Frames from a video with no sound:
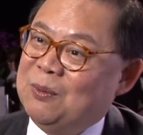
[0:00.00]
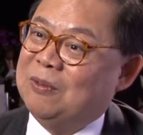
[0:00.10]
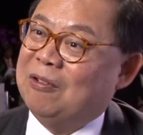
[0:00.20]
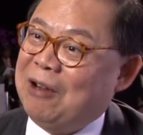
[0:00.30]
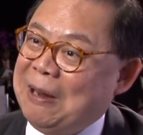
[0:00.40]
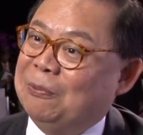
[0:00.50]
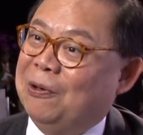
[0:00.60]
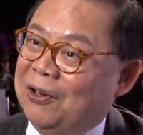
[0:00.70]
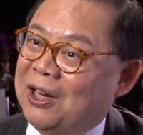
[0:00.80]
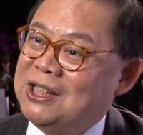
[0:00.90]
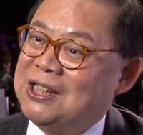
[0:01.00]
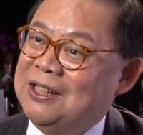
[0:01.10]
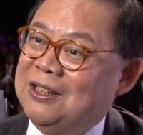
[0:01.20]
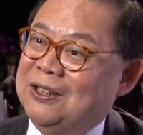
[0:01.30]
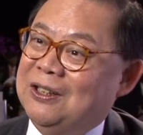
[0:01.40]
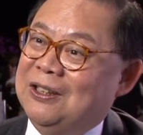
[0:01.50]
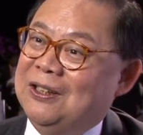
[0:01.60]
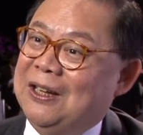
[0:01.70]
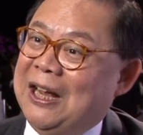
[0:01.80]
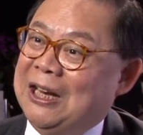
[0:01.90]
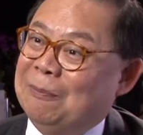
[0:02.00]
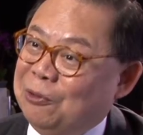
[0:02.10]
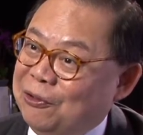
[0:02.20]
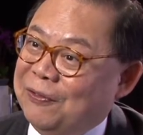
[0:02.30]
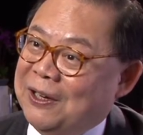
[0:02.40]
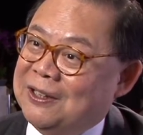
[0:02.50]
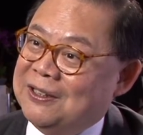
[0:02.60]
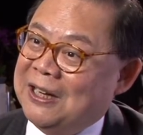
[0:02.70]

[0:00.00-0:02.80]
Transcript: with the right products and the proven